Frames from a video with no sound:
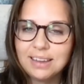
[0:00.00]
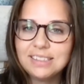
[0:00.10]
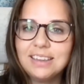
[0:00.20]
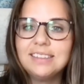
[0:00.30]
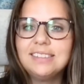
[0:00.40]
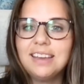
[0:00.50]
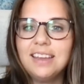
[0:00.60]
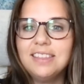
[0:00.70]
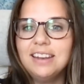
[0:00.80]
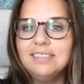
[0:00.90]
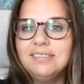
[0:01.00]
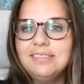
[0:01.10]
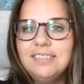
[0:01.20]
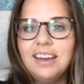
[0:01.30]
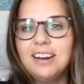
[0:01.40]
access. And then
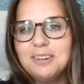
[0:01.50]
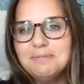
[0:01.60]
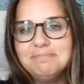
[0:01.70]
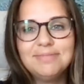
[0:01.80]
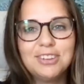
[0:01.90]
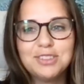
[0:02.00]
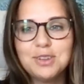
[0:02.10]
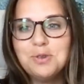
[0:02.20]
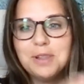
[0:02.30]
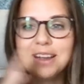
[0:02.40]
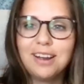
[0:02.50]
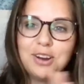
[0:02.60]
there's the whole like,